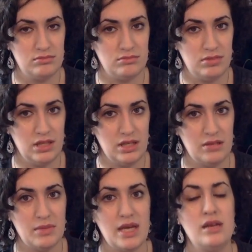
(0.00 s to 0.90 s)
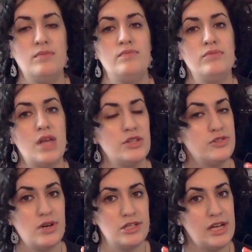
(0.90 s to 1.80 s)
blocking mat, not
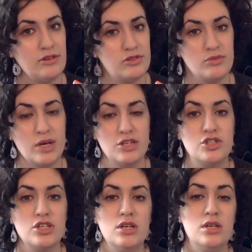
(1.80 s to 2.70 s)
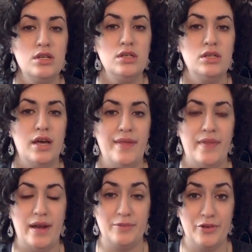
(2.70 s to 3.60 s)
stretched out too much. And
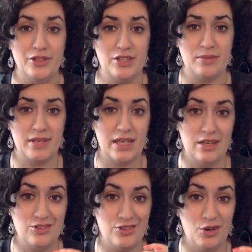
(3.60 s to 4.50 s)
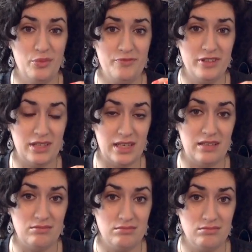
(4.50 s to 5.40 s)
then I'm going to check my gauge. And
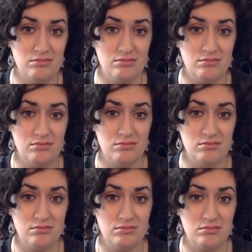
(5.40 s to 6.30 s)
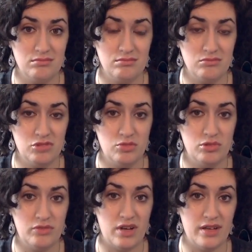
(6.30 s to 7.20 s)
hopefully two
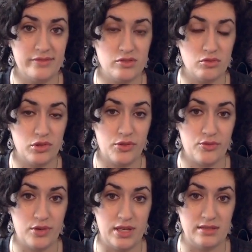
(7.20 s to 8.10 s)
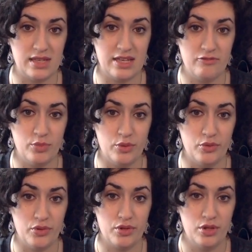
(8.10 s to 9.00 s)
point fives or threes, I have
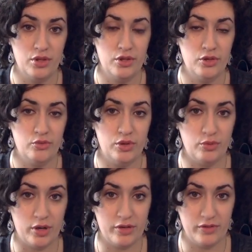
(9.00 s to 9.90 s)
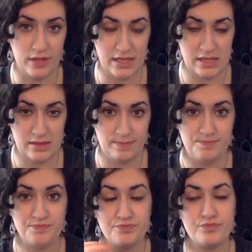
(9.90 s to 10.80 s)
both, will work for this.
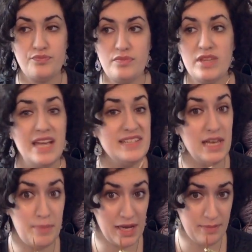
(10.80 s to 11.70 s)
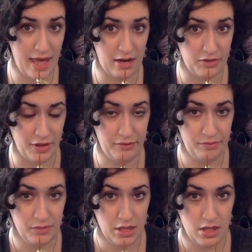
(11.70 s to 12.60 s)
I did pick a pattern though.
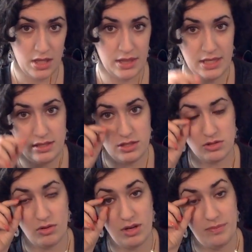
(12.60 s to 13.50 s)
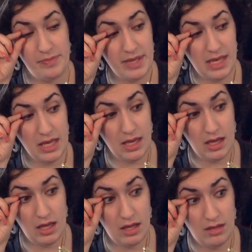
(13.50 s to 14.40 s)
This is going to be
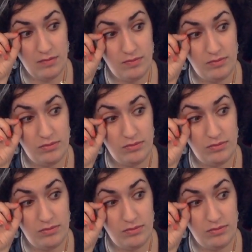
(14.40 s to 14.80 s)
um,